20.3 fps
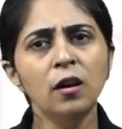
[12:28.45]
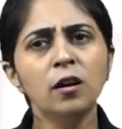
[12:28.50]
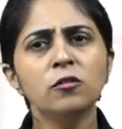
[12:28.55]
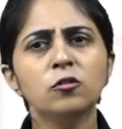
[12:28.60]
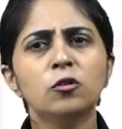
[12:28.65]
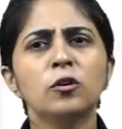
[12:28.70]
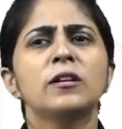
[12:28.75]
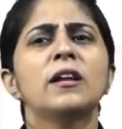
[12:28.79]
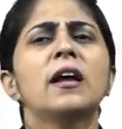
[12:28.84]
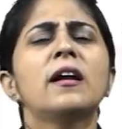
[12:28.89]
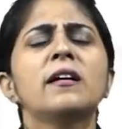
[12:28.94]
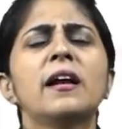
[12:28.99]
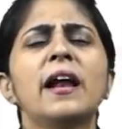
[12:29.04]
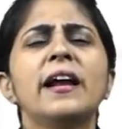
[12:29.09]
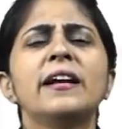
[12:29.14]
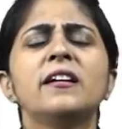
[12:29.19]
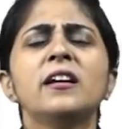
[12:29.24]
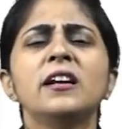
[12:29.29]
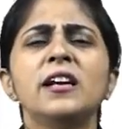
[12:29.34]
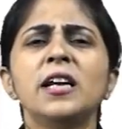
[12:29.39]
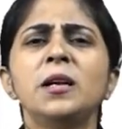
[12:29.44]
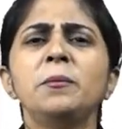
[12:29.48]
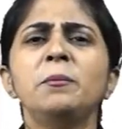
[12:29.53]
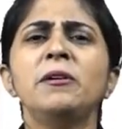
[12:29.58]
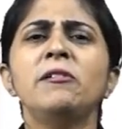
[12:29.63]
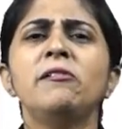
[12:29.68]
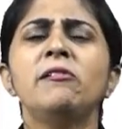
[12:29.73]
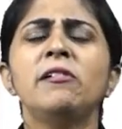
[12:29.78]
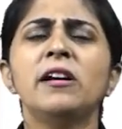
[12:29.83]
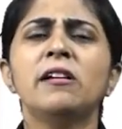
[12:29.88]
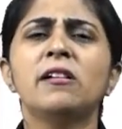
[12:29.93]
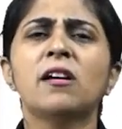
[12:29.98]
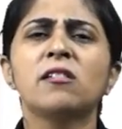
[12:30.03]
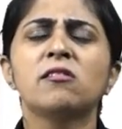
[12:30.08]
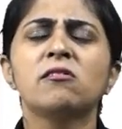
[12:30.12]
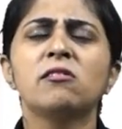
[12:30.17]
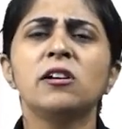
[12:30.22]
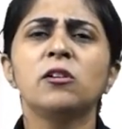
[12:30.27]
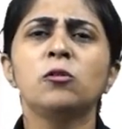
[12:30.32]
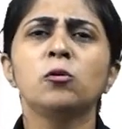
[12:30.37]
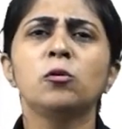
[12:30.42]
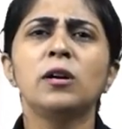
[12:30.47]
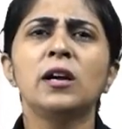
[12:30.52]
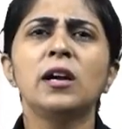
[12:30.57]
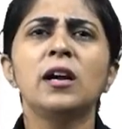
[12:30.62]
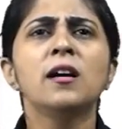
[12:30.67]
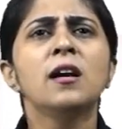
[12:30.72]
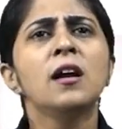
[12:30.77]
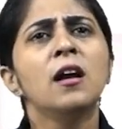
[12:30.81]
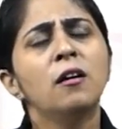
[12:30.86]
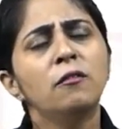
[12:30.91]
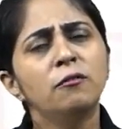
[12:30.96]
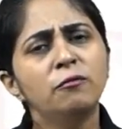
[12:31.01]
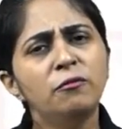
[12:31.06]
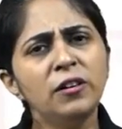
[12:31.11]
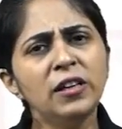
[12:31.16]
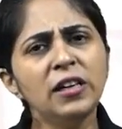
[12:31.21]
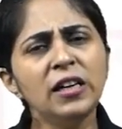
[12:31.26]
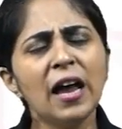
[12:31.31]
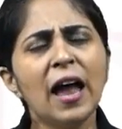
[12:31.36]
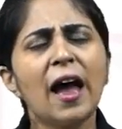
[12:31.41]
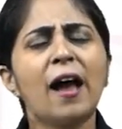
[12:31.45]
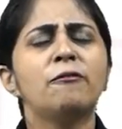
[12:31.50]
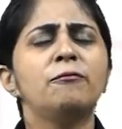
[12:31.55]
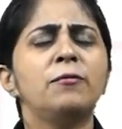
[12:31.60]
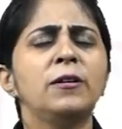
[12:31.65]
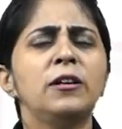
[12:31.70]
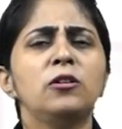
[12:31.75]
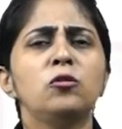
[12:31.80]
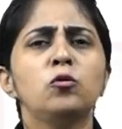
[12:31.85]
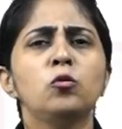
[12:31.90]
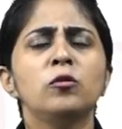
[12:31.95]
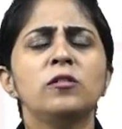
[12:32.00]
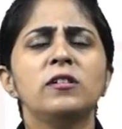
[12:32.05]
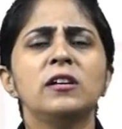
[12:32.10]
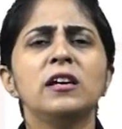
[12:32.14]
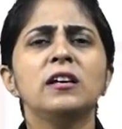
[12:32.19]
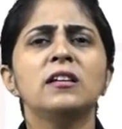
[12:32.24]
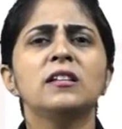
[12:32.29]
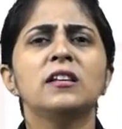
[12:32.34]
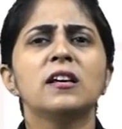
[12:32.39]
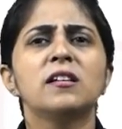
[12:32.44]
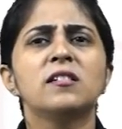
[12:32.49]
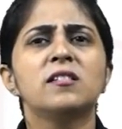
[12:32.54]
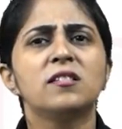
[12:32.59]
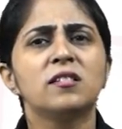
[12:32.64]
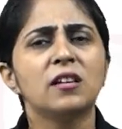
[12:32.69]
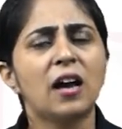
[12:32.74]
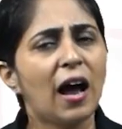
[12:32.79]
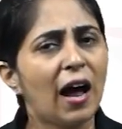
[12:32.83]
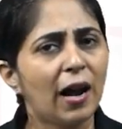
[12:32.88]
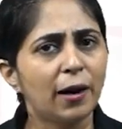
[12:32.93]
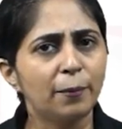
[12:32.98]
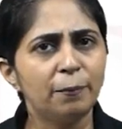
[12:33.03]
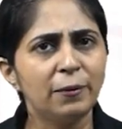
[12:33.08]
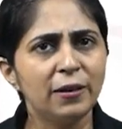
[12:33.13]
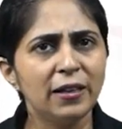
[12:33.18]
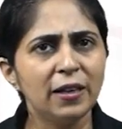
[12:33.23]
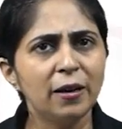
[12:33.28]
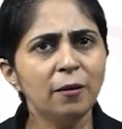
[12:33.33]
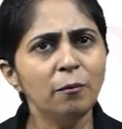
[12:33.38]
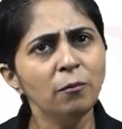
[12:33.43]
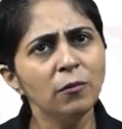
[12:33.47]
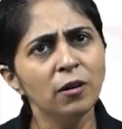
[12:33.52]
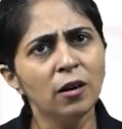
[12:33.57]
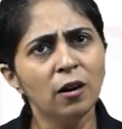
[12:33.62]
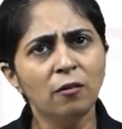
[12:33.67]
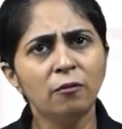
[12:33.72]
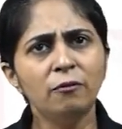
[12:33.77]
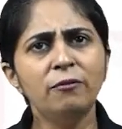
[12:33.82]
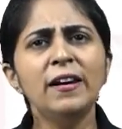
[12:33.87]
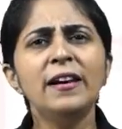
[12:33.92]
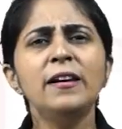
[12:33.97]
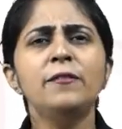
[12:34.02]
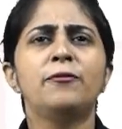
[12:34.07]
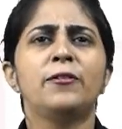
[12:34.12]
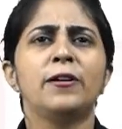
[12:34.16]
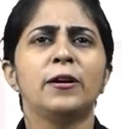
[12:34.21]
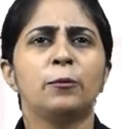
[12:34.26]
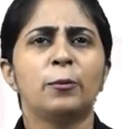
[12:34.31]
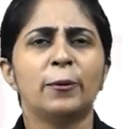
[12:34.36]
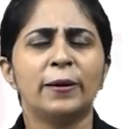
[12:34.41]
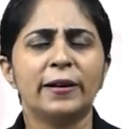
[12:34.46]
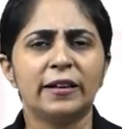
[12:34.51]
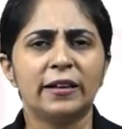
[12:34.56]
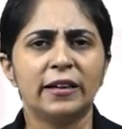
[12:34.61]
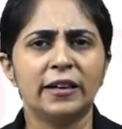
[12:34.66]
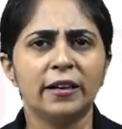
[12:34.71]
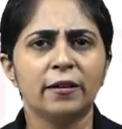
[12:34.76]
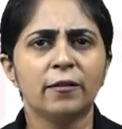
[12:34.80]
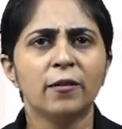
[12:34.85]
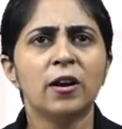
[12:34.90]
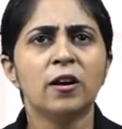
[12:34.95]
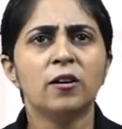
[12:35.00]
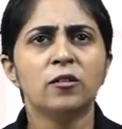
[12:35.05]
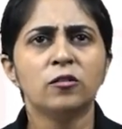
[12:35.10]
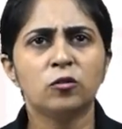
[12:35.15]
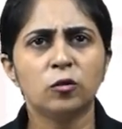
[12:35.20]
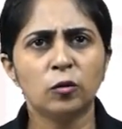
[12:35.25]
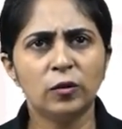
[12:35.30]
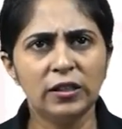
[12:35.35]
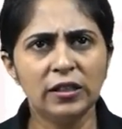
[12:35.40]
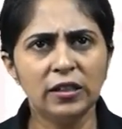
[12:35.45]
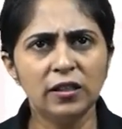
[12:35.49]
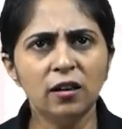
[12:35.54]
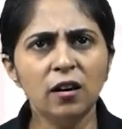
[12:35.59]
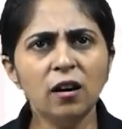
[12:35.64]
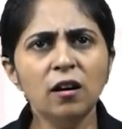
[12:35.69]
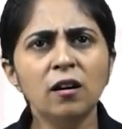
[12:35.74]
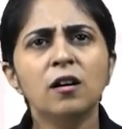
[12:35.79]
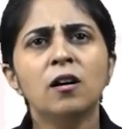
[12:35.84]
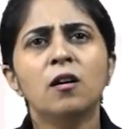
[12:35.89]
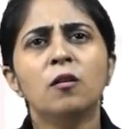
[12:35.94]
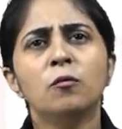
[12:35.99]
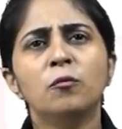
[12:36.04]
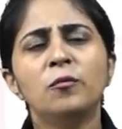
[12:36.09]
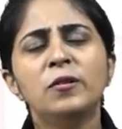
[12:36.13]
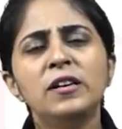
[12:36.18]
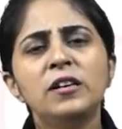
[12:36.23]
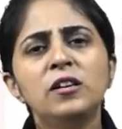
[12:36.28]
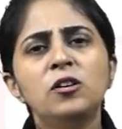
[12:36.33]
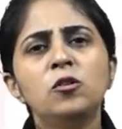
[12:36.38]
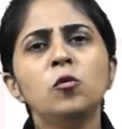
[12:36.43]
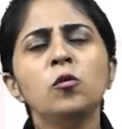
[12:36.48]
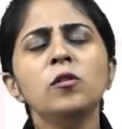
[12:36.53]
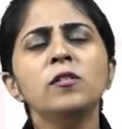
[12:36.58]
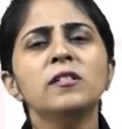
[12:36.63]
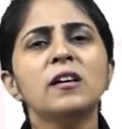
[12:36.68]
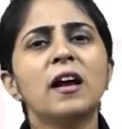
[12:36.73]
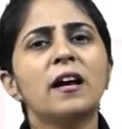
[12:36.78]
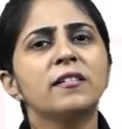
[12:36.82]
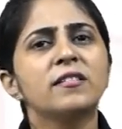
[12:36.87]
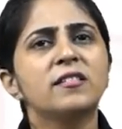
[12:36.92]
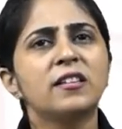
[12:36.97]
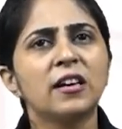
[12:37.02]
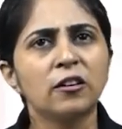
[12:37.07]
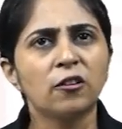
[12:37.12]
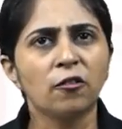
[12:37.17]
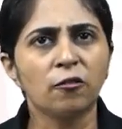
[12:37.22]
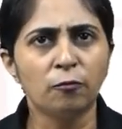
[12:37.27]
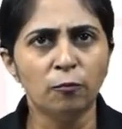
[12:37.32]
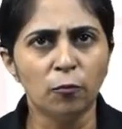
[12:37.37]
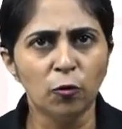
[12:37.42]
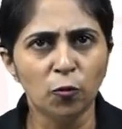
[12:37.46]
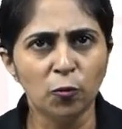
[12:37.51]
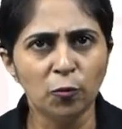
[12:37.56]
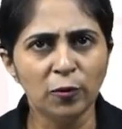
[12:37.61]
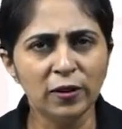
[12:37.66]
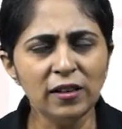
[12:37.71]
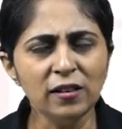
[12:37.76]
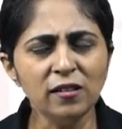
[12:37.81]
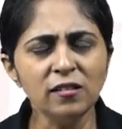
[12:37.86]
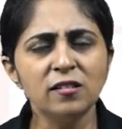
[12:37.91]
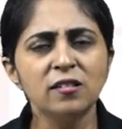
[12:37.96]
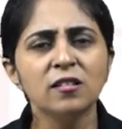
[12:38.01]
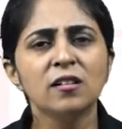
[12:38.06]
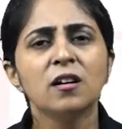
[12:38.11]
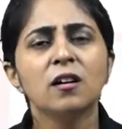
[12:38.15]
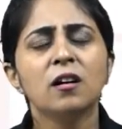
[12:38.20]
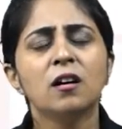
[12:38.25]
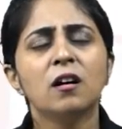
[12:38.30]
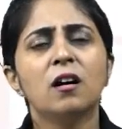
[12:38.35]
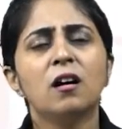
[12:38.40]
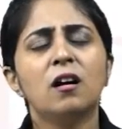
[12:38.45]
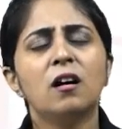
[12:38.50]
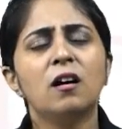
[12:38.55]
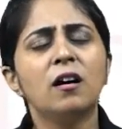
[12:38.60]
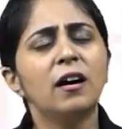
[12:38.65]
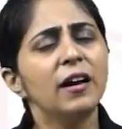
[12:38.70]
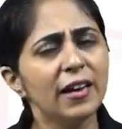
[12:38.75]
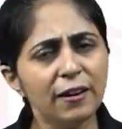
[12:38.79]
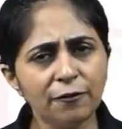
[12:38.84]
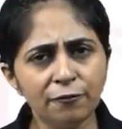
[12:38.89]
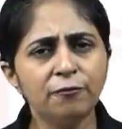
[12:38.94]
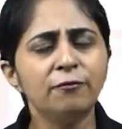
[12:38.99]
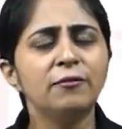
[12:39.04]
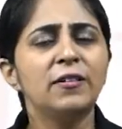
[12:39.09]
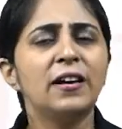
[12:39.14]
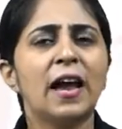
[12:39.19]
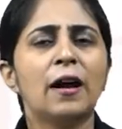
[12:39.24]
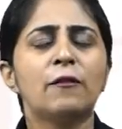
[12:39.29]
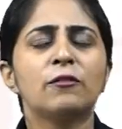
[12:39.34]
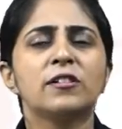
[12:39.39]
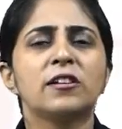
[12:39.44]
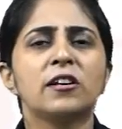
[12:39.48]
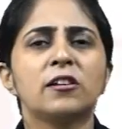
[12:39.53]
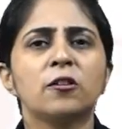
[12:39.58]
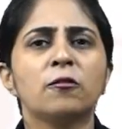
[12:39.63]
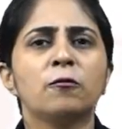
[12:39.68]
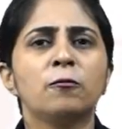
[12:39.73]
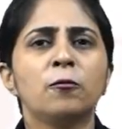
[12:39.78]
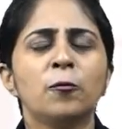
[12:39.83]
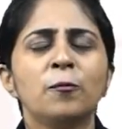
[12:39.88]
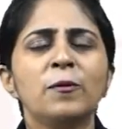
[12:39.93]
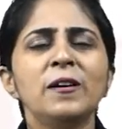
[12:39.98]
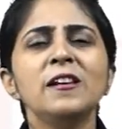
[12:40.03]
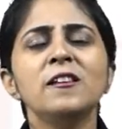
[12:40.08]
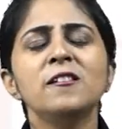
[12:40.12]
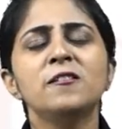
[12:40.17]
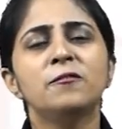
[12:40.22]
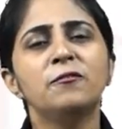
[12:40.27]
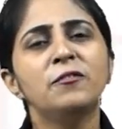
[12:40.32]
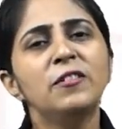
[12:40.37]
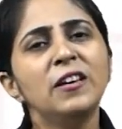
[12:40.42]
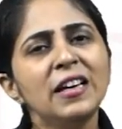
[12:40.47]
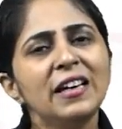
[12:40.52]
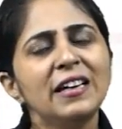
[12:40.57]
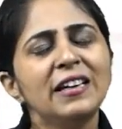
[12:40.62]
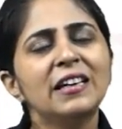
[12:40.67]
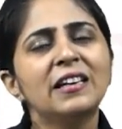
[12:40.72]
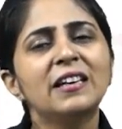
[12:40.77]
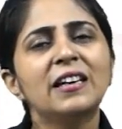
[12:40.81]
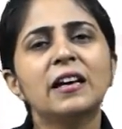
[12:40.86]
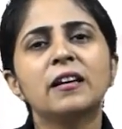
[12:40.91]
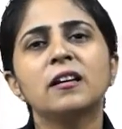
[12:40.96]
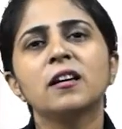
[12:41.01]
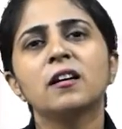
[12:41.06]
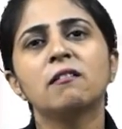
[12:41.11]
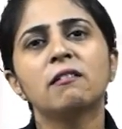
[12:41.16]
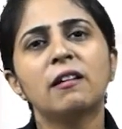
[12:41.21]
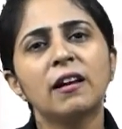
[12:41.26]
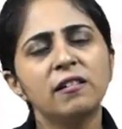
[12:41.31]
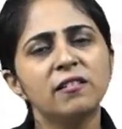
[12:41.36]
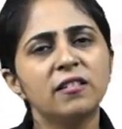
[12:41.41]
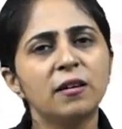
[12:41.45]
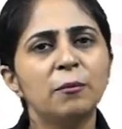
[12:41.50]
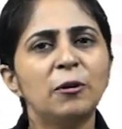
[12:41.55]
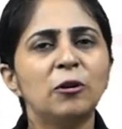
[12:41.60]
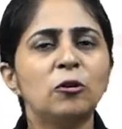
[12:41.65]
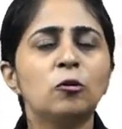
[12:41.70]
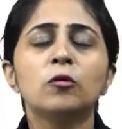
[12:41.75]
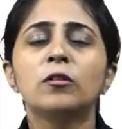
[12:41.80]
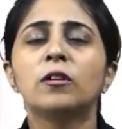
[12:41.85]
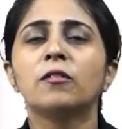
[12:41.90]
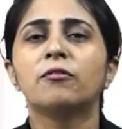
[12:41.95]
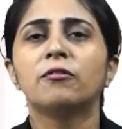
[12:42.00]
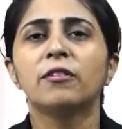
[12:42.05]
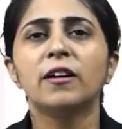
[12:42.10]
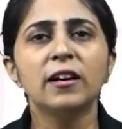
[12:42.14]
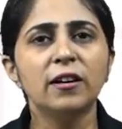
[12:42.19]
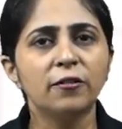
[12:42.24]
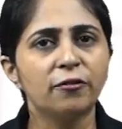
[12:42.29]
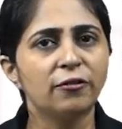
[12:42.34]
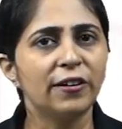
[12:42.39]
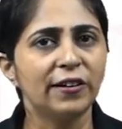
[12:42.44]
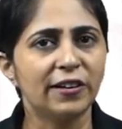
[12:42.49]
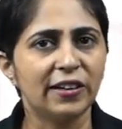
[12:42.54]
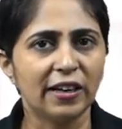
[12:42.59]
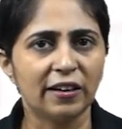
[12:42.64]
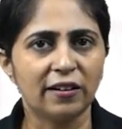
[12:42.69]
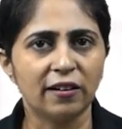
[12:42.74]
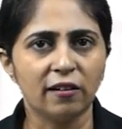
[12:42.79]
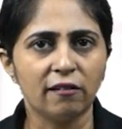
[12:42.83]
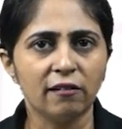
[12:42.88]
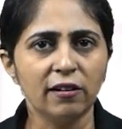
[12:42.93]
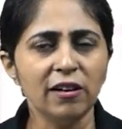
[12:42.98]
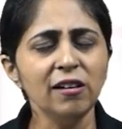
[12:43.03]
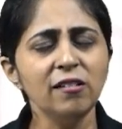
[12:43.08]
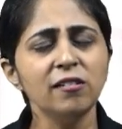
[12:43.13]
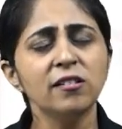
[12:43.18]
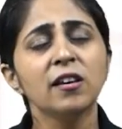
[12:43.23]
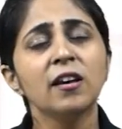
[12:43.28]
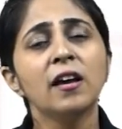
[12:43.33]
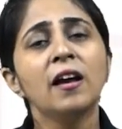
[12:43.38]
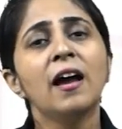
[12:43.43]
So in our entertainment industry today, we have been using this RBM very frequently. So here we use a set of movies. If we have a set of movies, we can categorize them into different categories.